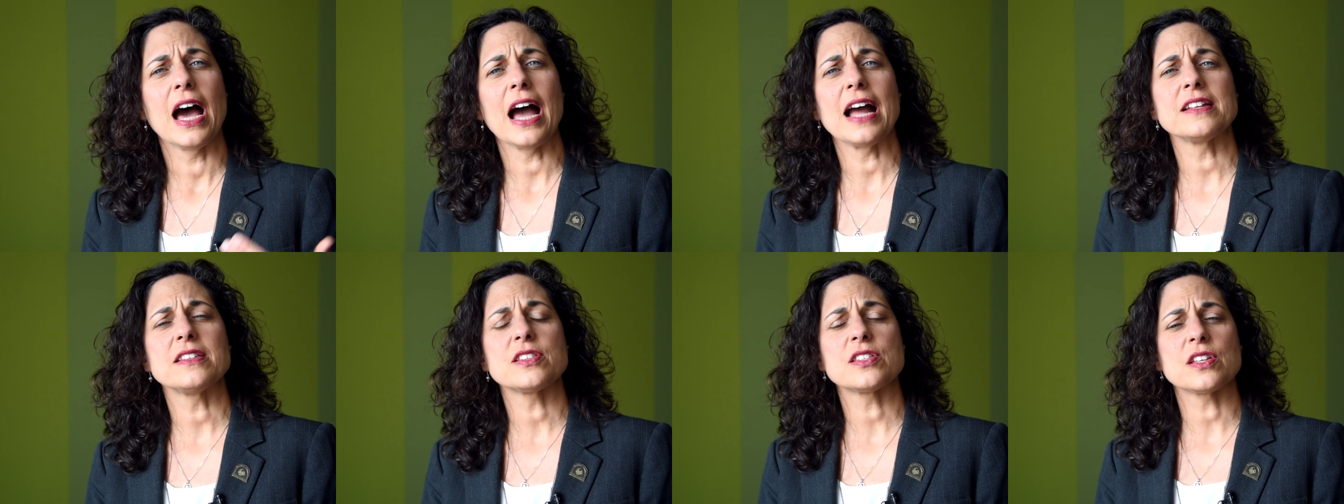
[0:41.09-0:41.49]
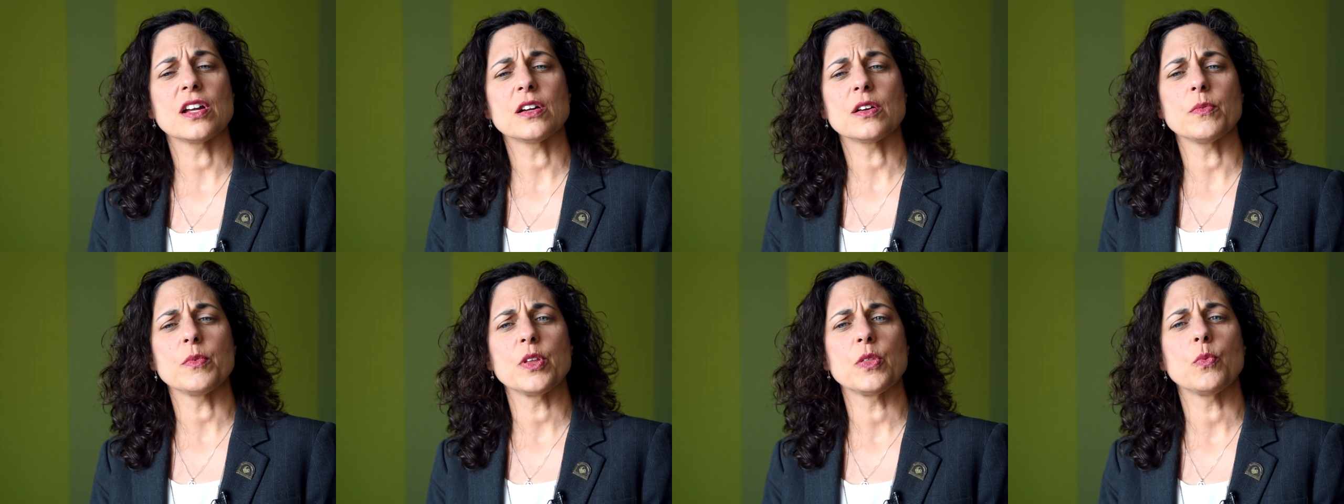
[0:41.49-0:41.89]
I'd
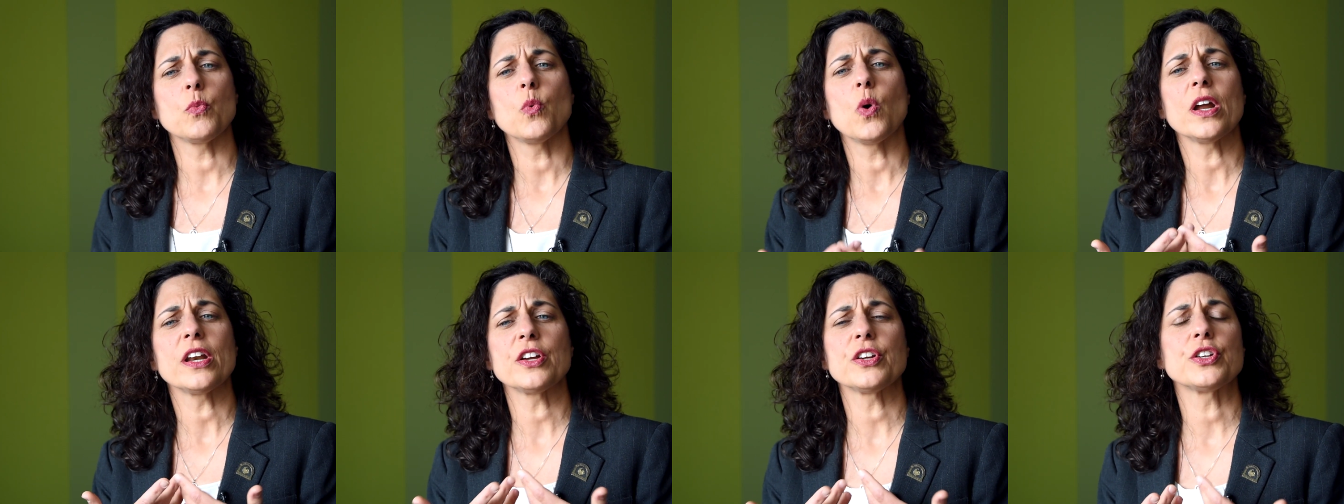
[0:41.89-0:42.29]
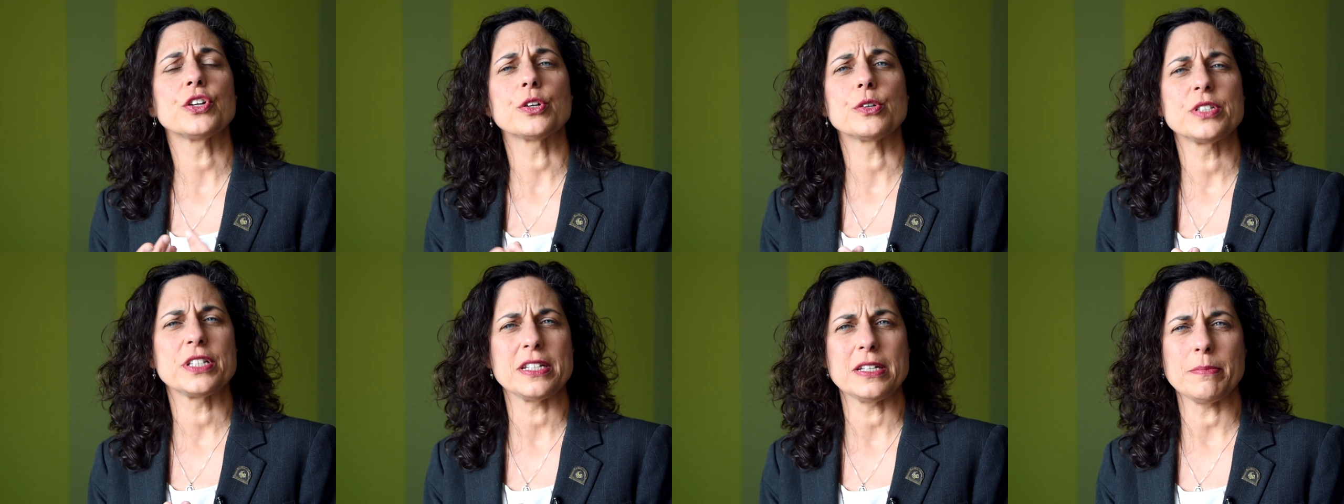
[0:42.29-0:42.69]
start with what are
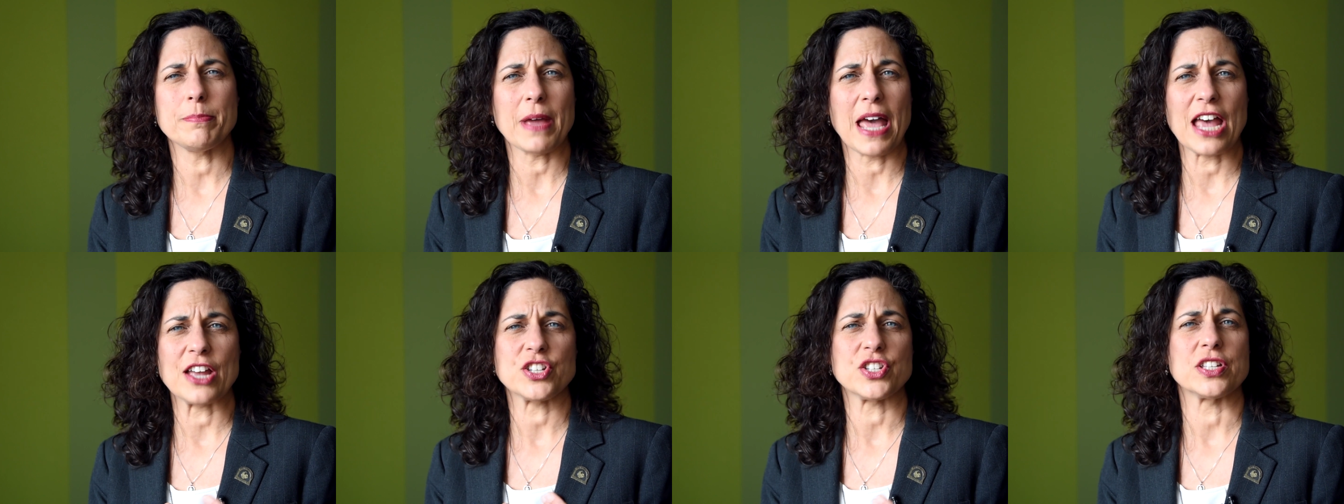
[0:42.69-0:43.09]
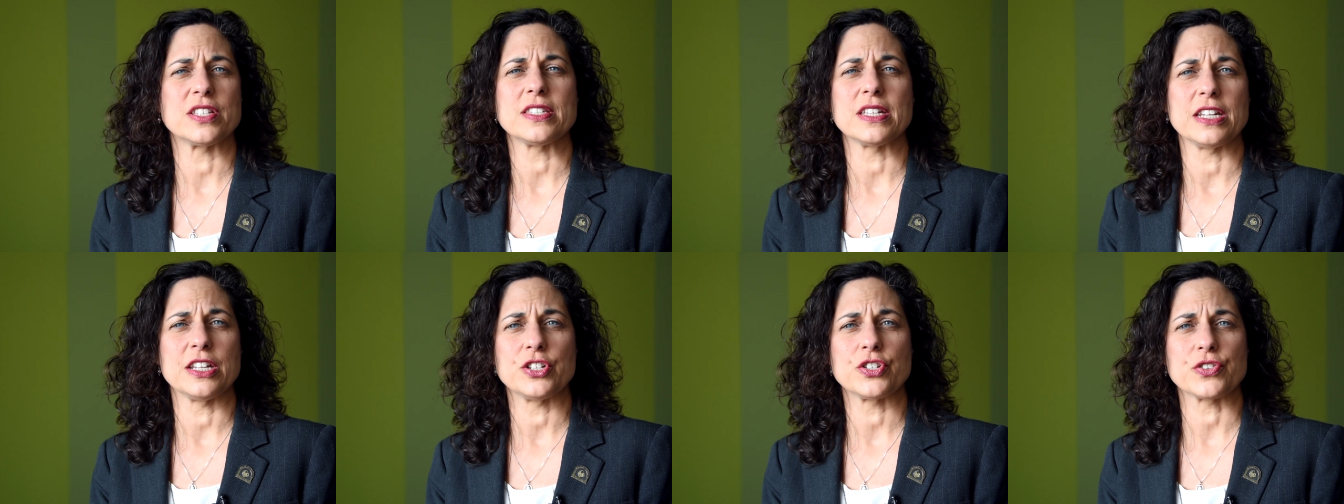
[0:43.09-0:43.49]
your deep
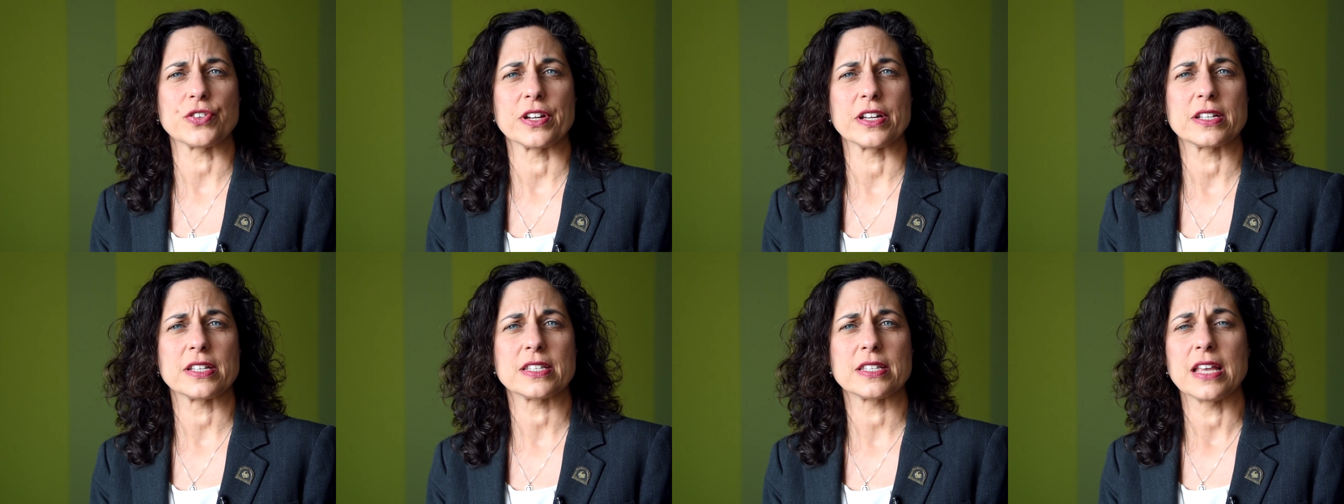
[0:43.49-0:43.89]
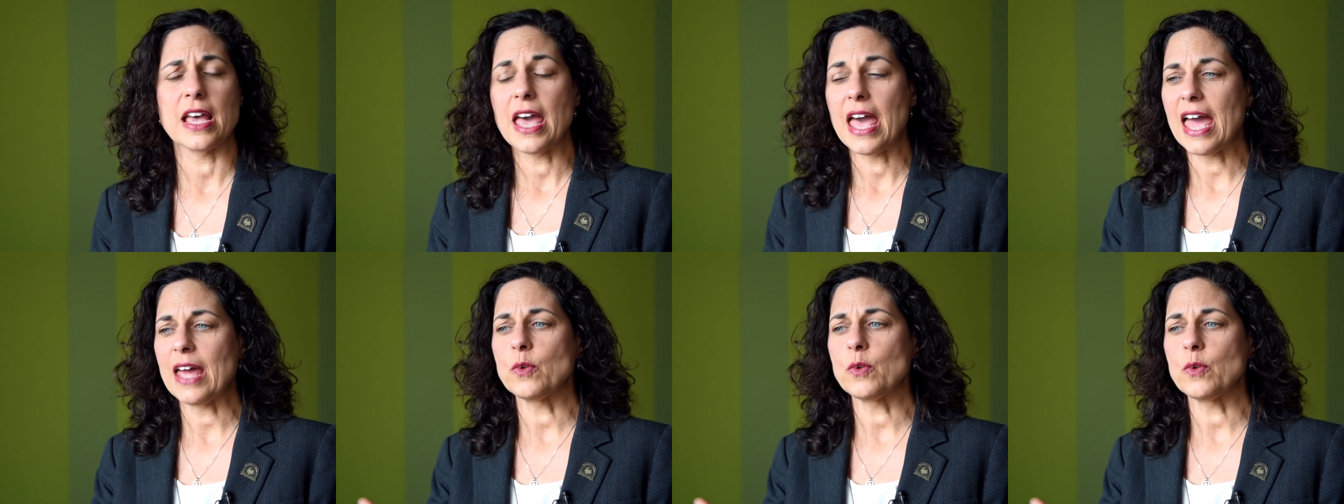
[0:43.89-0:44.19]
passions and interests?